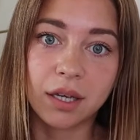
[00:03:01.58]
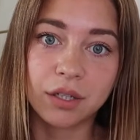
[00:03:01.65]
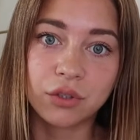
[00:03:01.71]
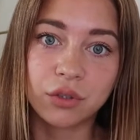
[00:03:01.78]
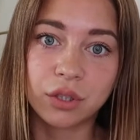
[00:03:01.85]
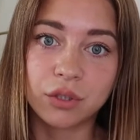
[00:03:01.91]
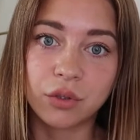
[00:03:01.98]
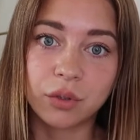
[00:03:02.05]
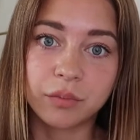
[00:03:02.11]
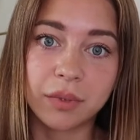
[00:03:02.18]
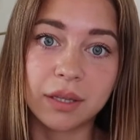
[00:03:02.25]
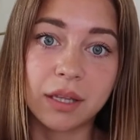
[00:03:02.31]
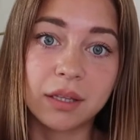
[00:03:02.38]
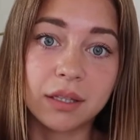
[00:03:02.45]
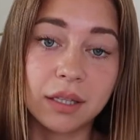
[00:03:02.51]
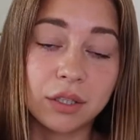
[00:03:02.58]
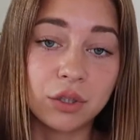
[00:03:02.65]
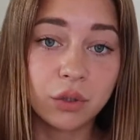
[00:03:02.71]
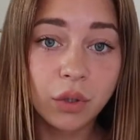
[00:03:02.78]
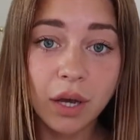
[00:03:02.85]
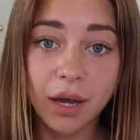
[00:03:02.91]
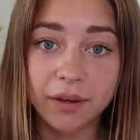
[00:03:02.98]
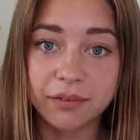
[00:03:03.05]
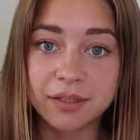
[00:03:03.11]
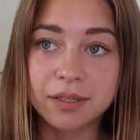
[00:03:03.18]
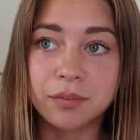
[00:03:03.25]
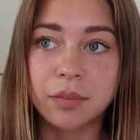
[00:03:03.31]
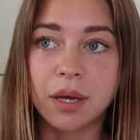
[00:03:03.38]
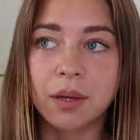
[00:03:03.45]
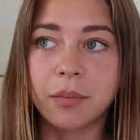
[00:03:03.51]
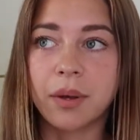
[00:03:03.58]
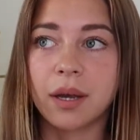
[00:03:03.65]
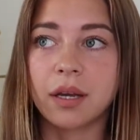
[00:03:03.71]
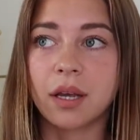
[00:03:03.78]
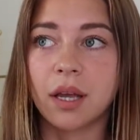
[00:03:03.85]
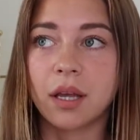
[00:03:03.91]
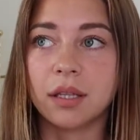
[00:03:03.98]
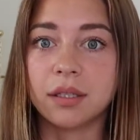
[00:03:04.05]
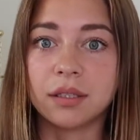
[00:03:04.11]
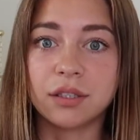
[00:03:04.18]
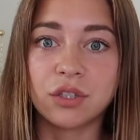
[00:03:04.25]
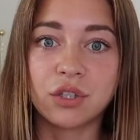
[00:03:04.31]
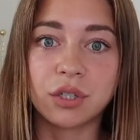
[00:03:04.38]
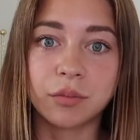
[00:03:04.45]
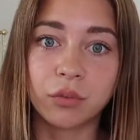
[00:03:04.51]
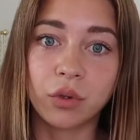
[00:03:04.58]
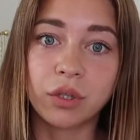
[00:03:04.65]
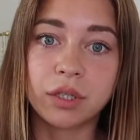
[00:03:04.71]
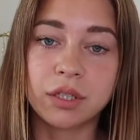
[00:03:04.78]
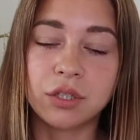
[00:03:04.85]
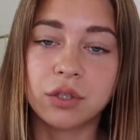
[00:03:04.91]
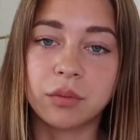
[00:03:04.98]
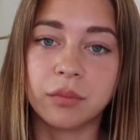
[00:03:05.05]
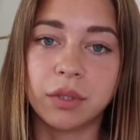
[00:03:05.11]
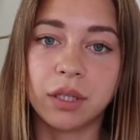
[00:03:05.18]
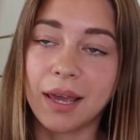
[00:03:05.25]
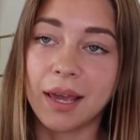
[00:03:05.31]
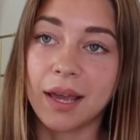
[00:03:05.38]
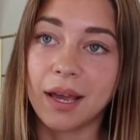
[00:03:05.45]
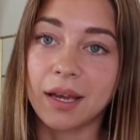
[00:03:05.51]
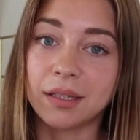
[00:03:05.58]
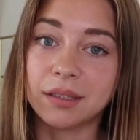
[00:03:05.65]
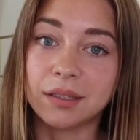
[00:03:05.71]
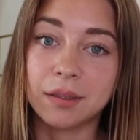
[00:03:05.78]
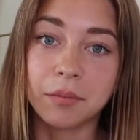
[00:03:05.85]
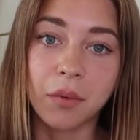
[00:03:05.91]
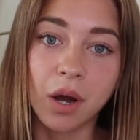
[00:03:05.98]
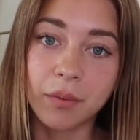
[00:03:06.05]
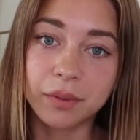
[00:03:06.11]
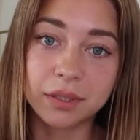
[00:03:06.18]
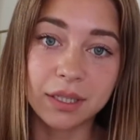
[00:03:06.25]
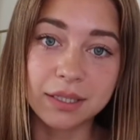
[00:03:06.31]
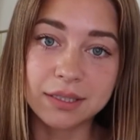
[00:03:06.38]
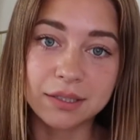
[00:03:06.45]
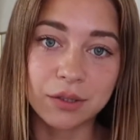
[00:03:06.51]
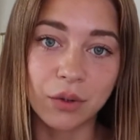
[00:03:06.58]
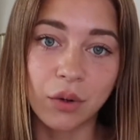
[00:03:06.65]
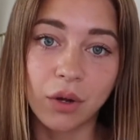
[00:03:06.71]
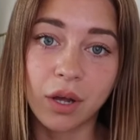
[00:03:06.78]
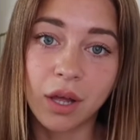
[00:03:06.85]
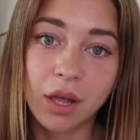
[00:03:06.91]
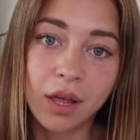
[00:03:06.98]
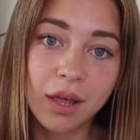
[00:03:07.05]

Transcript: actually told me that they do have this backpack and she brought it to me, and the moment I saw